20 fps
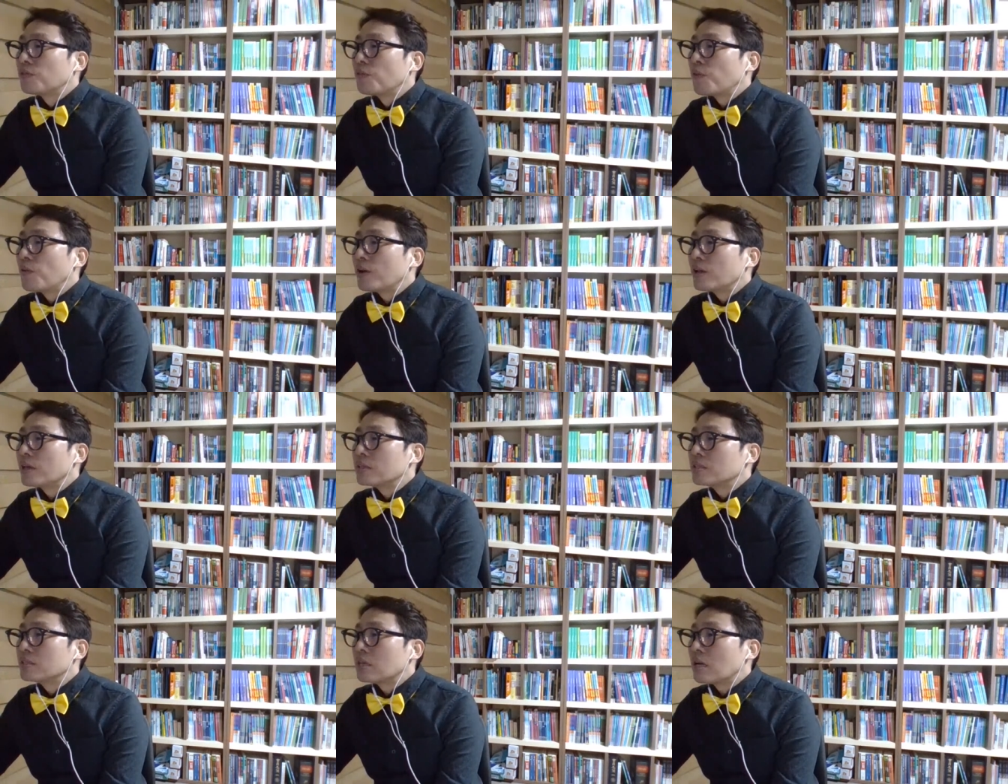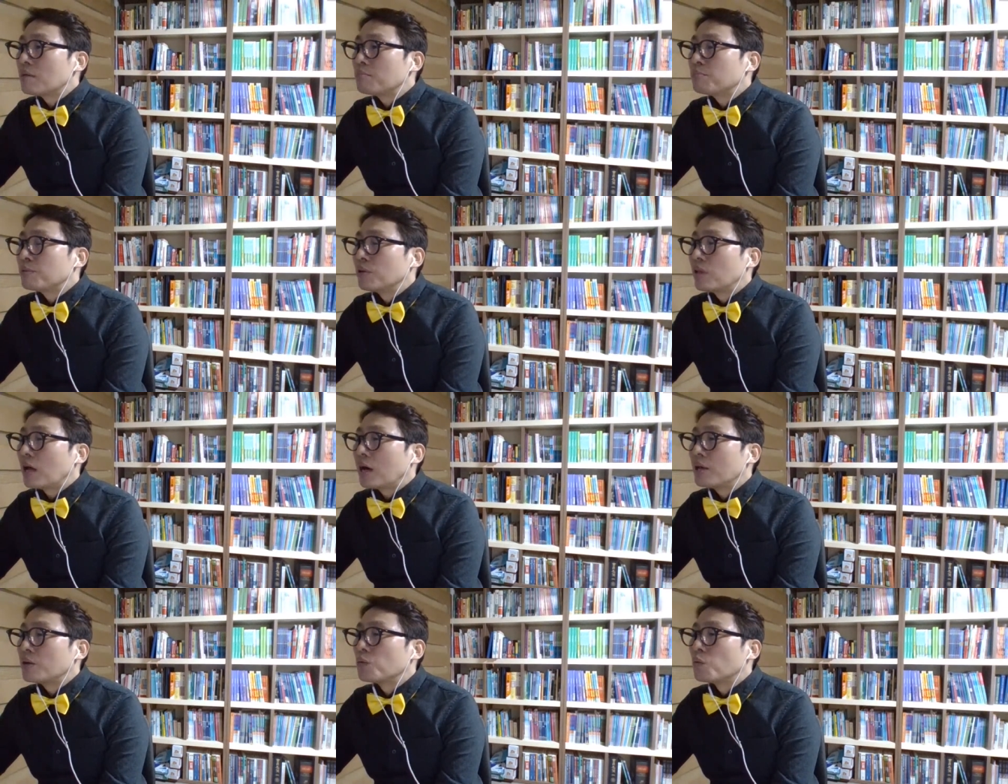For
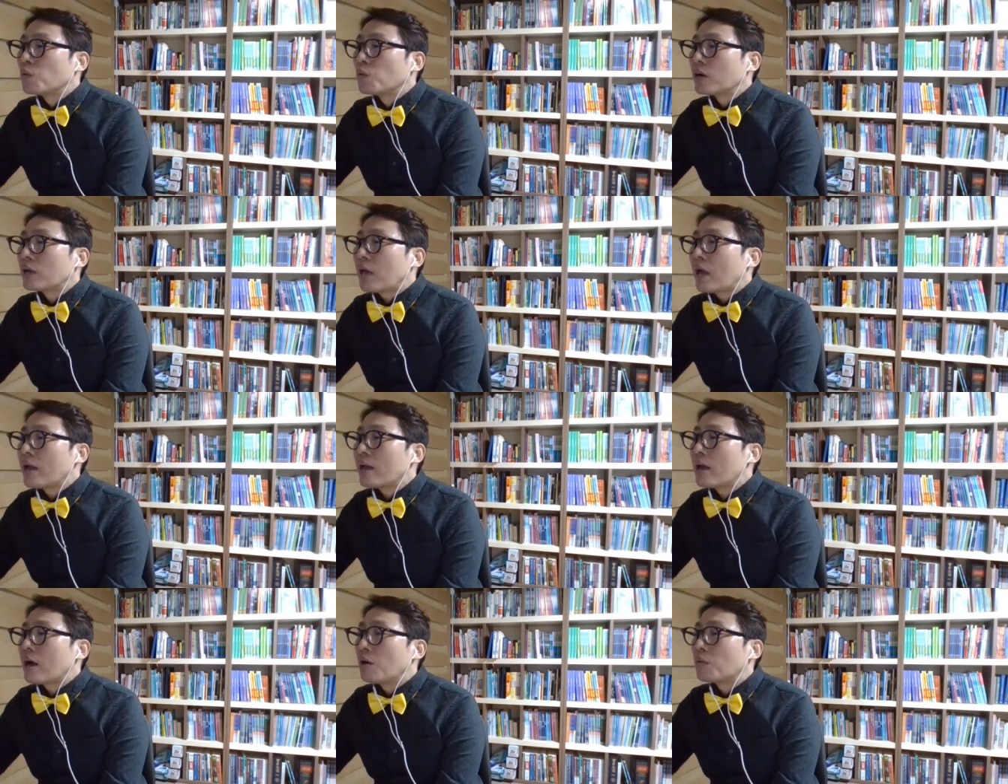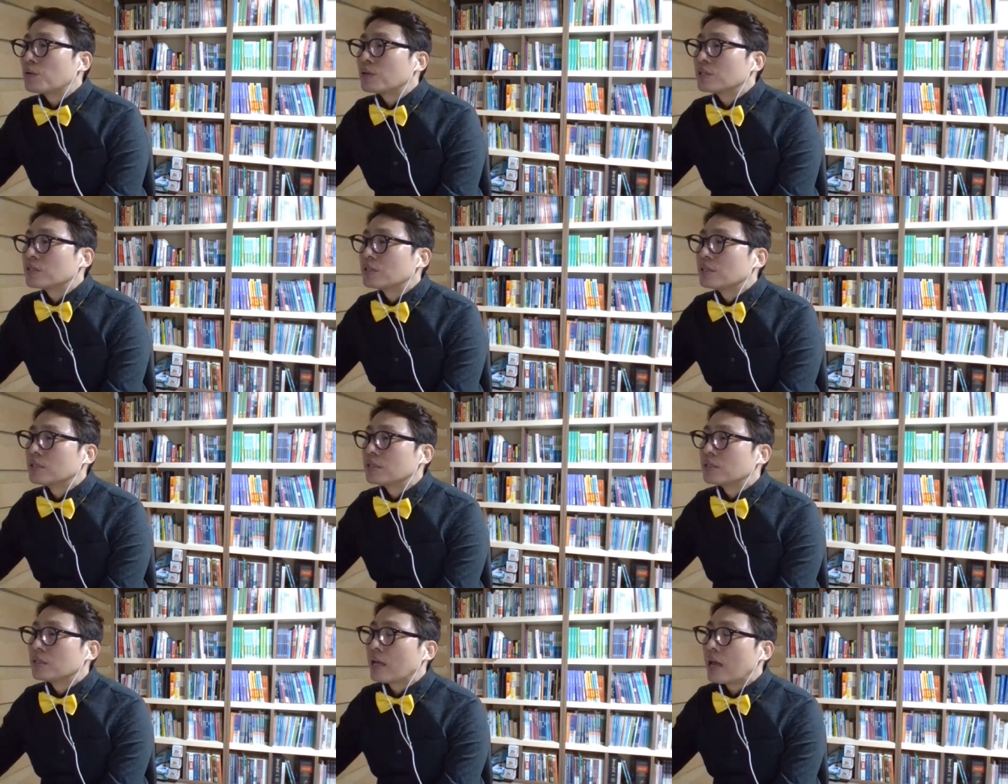example, I work 8 hours
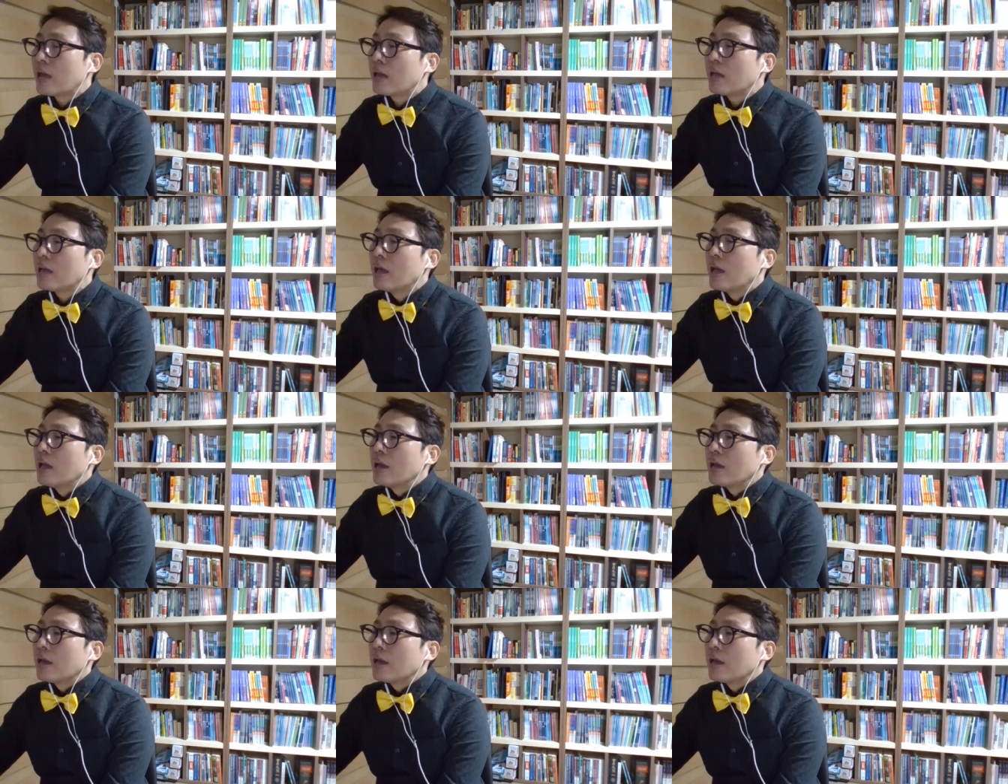in a day,